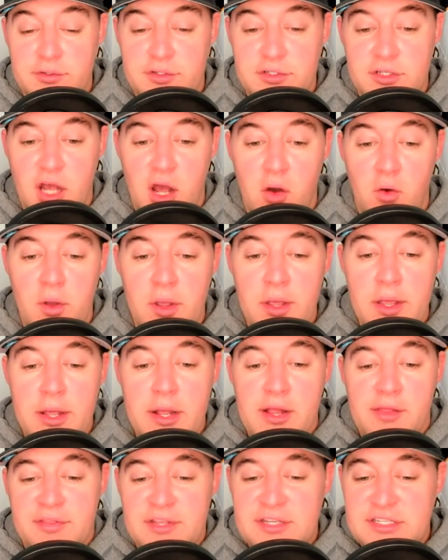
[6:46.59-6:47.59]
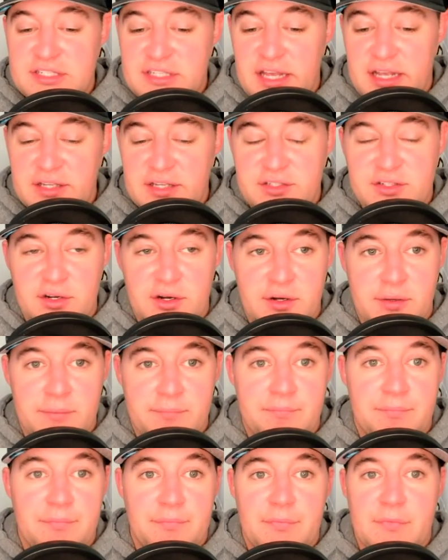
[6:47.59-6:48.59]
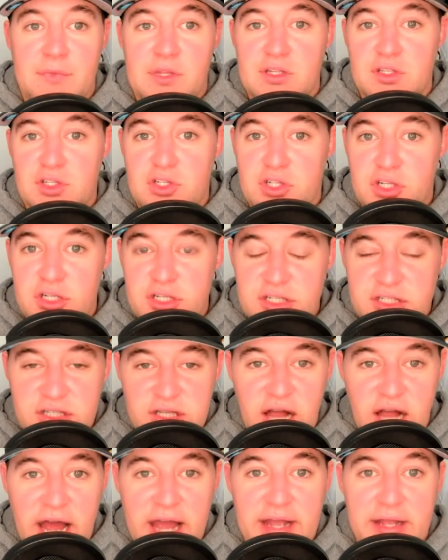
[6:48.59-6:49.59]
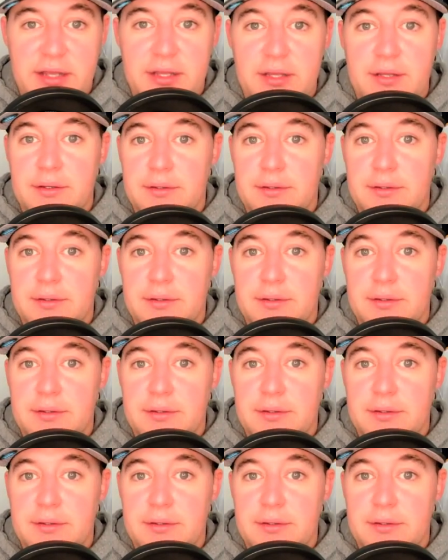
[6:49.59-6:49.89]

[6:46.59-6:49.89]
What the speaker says: So these things are just like,